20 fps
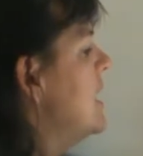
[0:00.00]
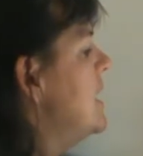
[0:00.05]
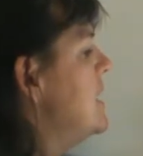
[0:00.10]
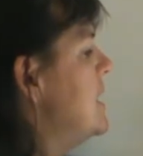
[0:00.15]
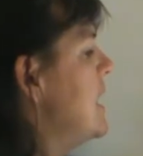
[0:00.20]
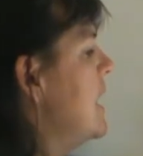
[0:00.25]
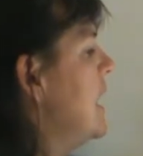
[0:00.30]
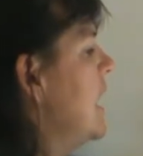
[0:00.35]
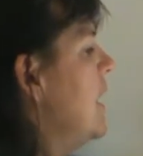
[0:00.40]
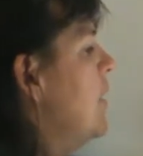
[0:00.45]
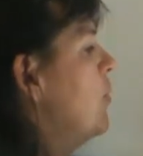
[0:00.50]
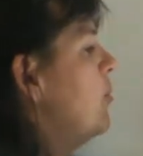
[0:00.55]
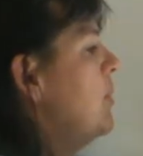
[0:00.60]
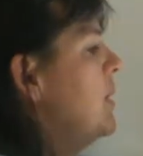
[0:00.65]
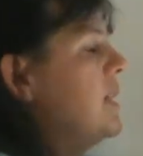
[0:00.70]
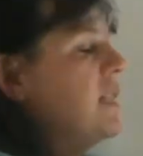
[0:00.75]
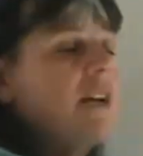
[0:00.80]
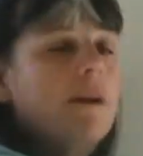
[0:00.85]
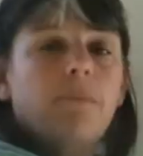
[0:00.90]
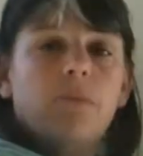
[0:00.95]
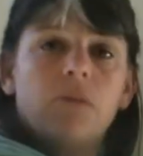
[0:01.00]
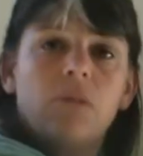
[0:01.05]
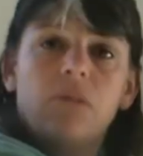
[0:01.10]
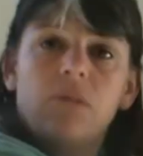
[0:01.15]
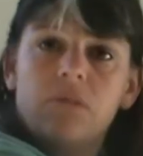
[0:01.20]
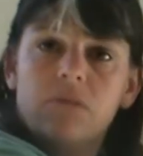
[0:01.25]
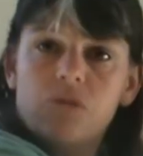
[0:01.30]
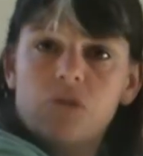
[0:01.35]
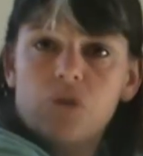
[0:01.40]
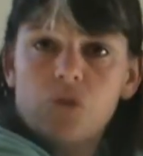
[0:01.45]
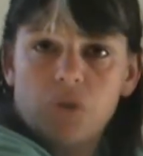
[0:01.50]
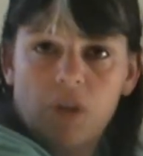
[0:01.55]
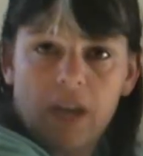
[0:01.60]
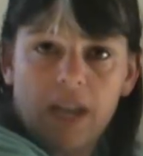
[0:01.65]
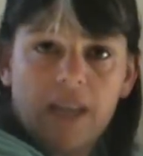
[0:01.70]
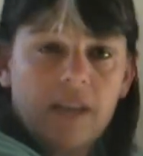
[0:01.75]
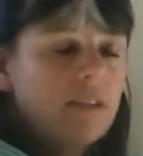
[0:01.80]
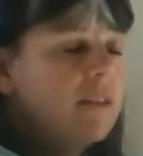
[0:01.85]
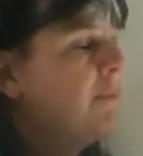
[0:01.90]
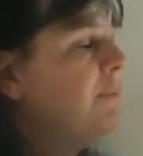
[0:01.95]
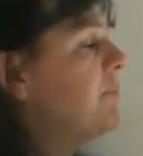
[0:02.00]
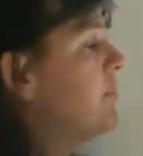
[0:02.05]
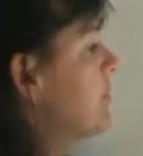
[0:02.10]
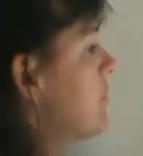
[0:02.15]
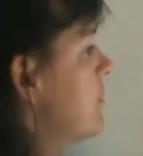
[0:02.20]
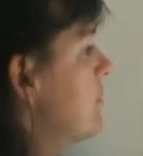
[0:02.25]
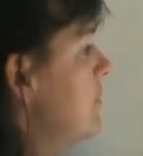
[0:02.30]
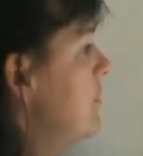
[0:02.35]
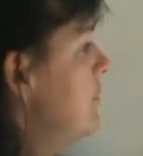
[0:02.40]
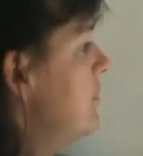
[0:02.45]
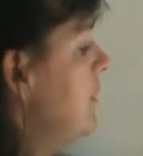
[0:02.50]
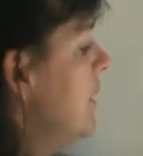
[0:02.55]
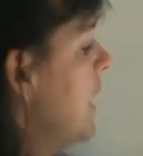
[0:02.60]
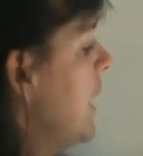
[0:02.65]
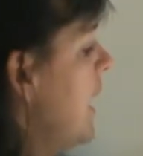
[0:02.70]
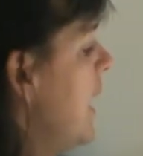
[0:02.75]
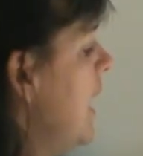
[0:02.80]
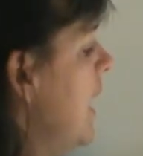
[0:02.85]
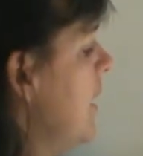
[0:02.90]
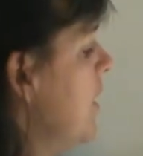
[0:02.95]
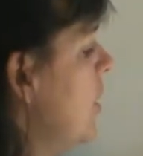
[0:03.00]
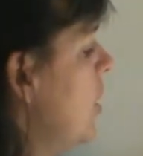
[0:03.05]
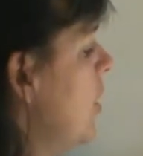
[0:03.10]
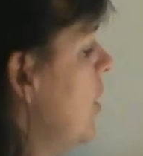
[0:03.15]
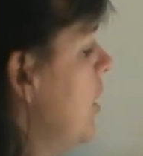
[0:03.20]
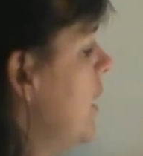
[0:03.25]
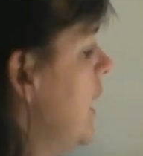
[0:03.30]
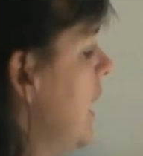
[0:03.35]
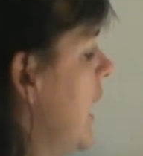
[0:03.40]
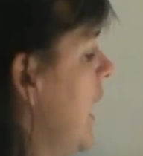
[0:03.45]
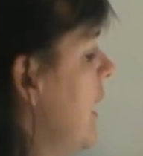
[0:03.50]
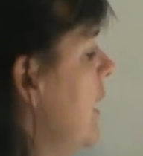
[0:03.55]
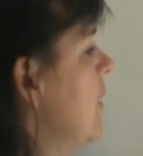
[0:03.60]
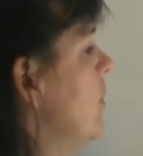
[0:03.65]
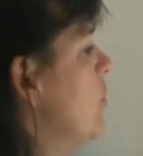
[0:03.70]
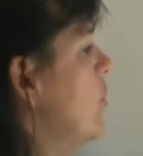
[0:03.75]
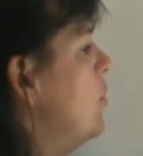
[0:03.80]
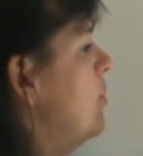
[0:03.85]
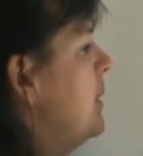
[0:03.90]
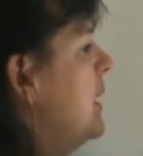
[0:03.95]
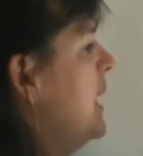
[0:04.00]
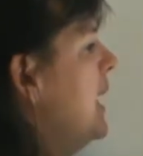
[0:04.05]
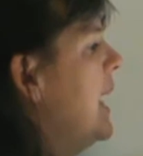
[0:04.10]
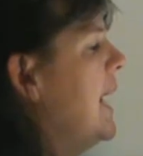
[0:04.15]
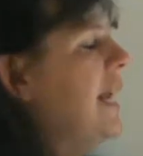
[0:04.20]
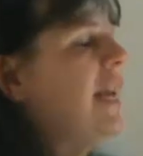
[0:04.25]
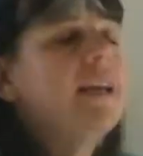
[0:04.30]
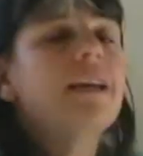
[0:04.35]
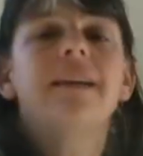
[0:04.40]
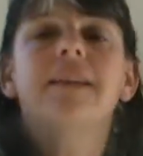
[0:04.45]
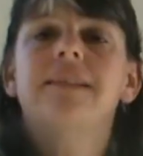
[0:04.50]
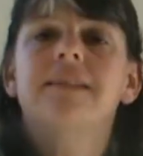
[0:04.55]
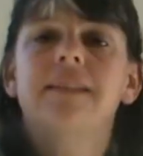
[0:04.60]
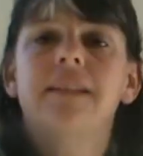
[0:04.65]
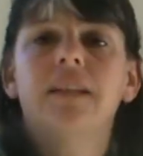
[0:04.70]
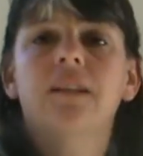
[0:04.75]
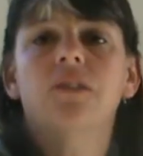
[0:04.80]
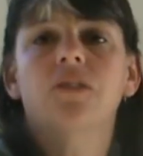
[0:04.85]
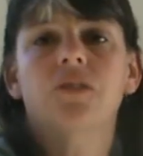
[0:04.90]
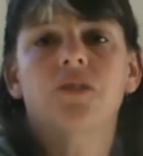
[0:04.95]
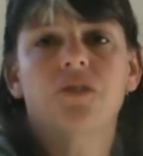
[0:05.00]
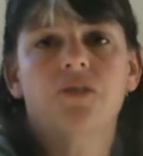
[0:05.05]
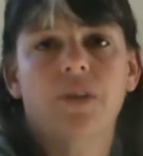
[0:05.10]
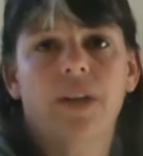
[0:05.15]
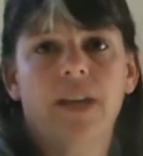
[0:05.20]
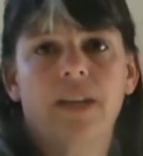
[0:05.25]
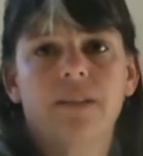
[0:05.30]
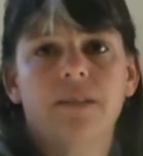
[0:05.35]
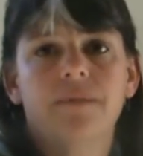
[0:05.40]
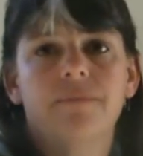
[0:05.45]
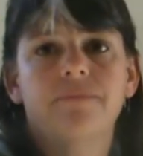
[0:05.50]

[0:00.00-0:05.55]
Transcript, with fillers: DNA will be a double strand and RNA will be a single strand.